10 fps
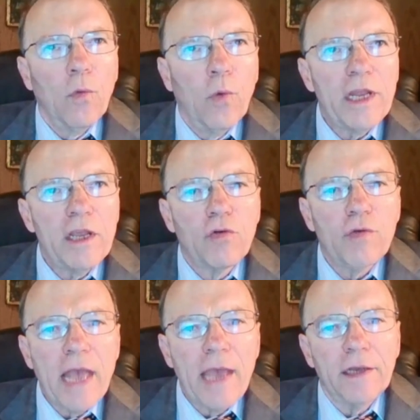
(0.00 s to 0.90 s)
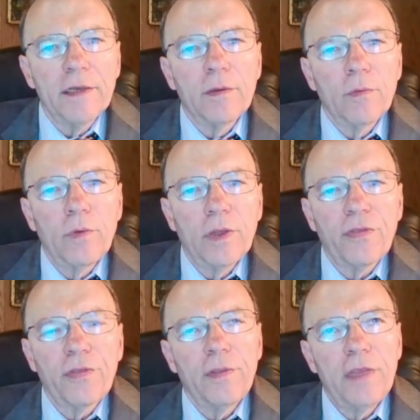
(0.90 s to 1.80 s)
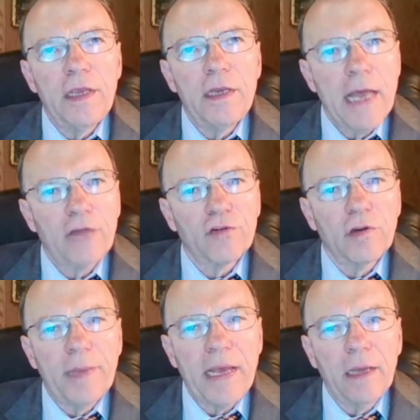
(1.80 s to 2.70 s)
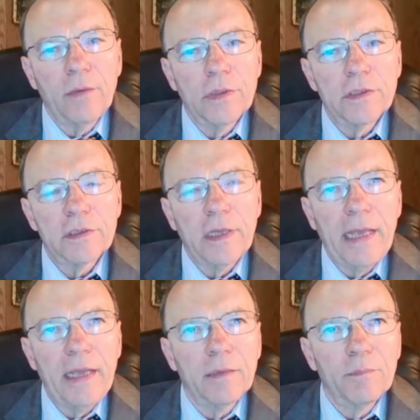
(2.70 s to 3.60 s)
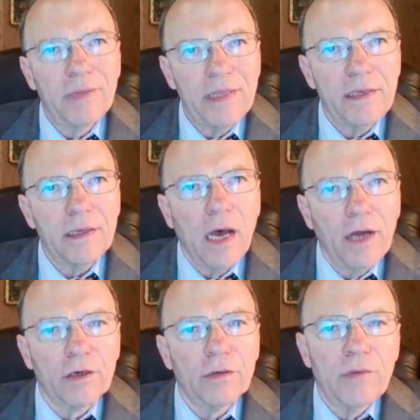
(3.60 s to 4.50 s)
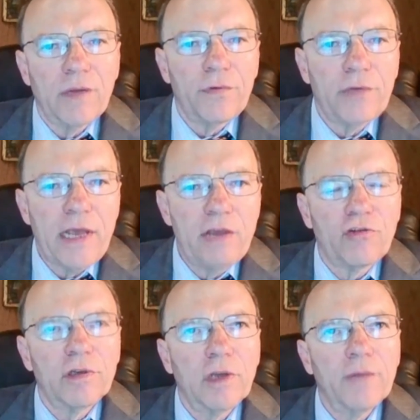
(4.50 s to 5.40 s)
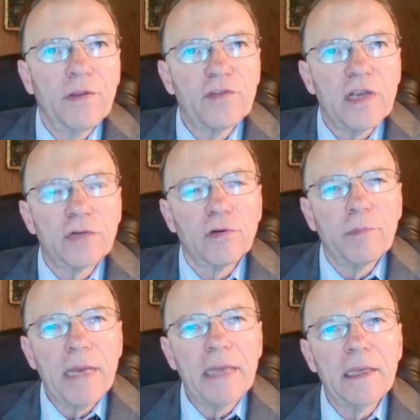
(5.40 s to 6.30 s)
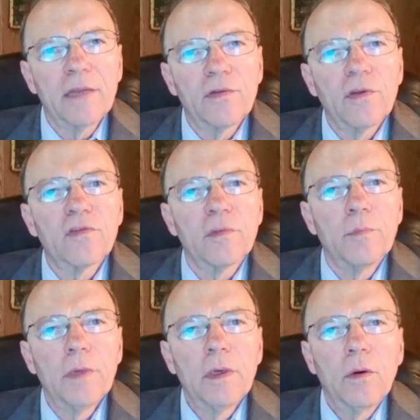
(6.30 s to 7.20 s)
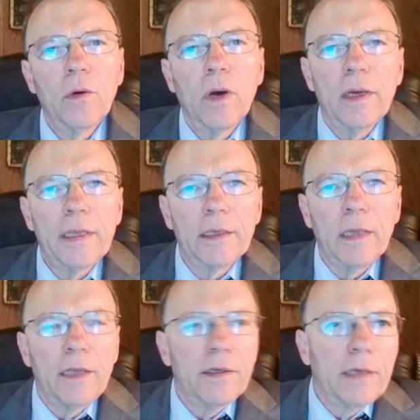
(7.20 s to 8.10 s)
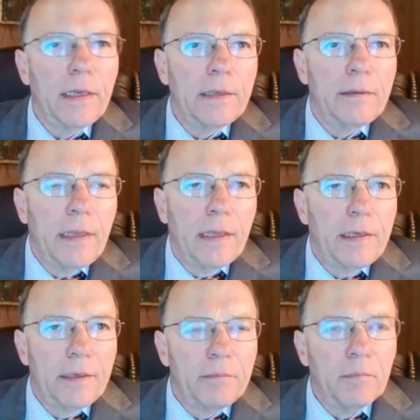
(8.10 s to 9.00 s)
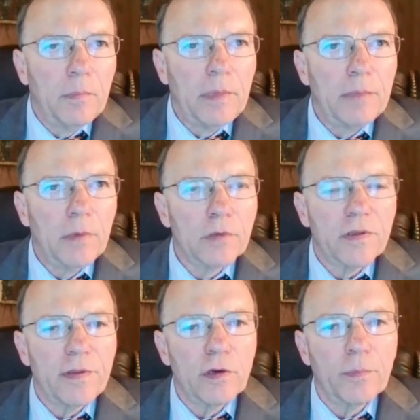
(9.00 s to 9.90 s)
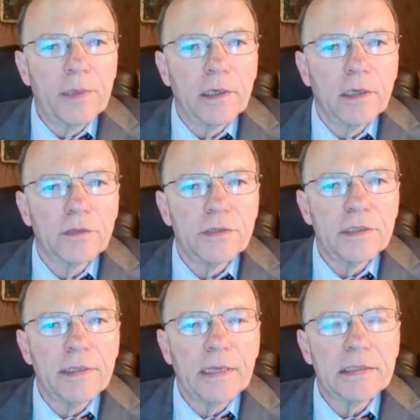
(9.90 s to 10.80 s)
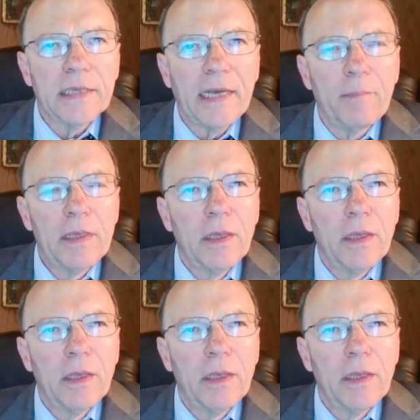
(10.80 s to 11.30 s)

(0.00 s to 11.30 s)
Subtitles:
What he created with the National Bank was a complete, utter refutation of the central banking system in London and in most of the European countries at that time.